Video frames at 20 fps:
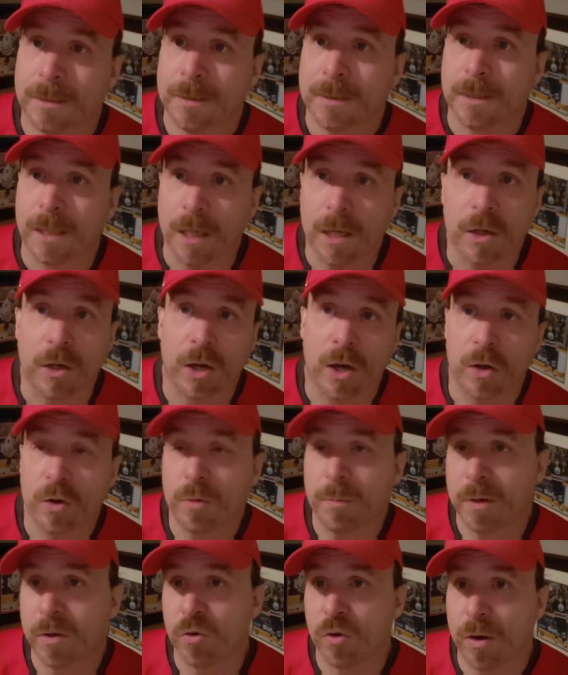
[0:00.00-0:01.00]
yeah,
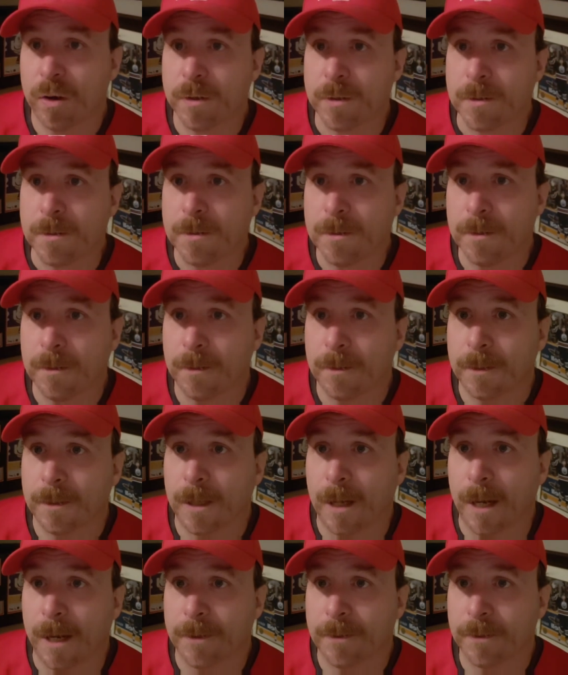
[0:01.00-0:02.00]
Conor McGregor,
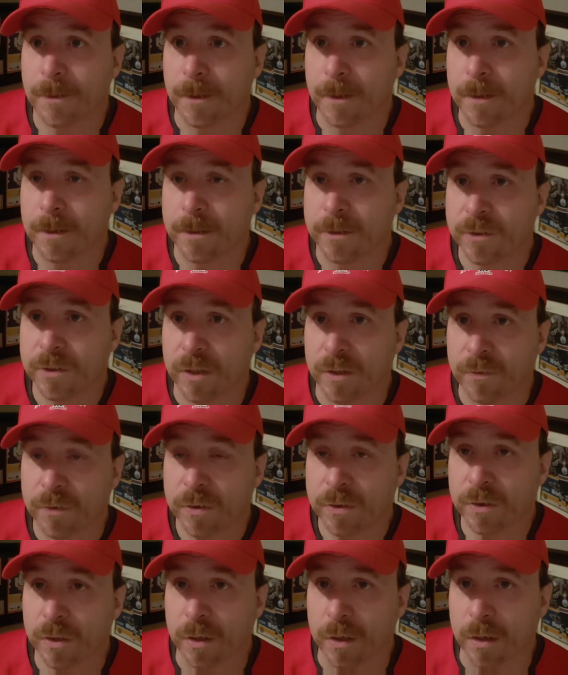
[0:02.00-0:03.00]
I think it's safe
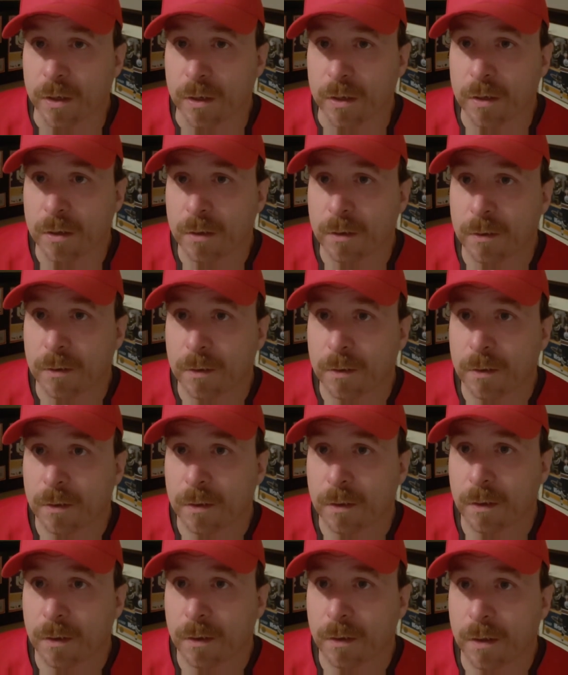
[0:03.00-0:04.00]
to say,
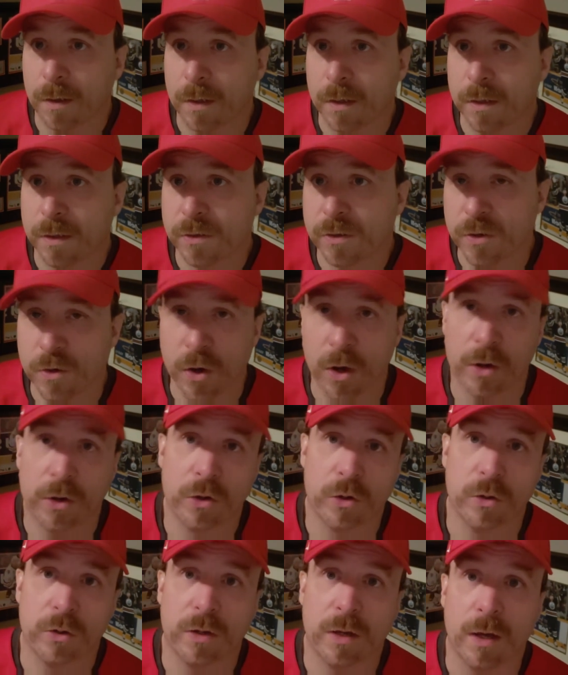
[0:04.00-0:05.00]
is not a
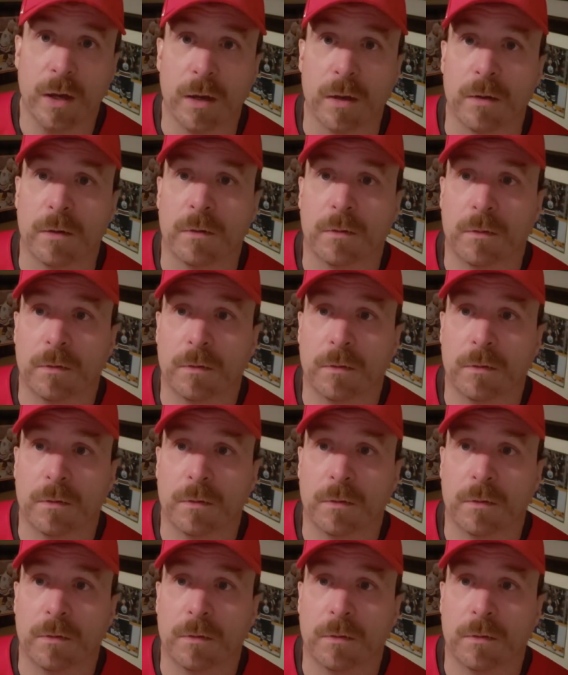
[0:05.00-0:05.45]
good guy.